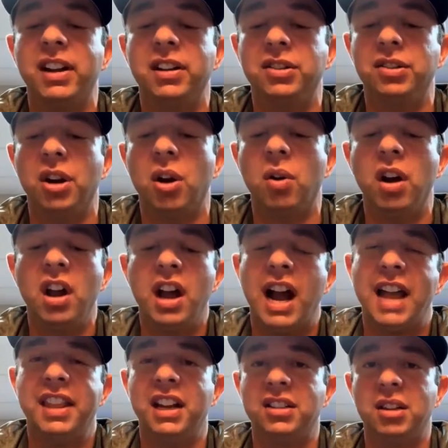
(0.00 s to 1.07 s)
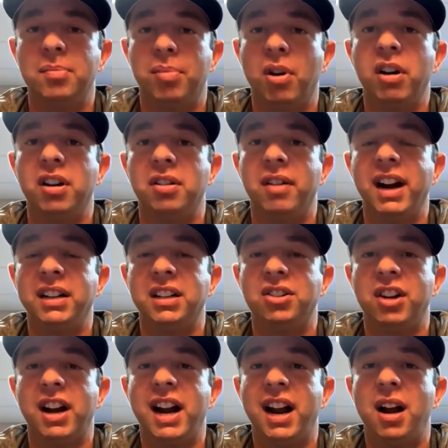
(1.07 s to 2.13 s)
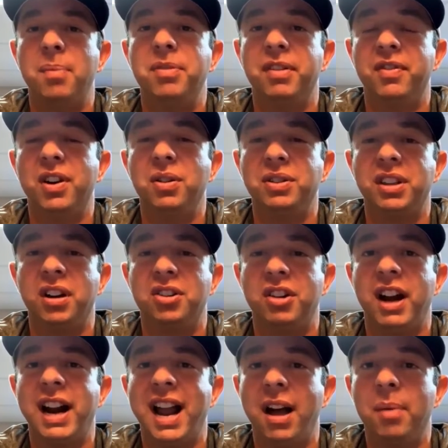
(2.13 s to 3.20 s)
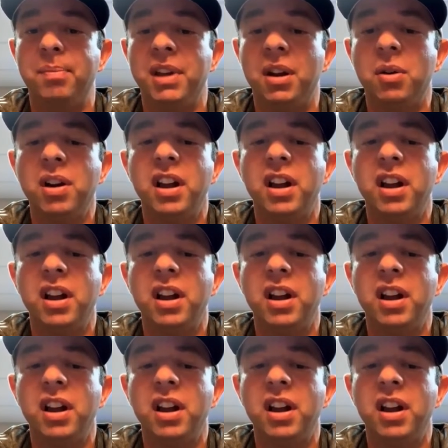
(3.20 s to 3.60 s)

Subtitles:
So I think it's important, right, to try to help the folks that are trying to help you.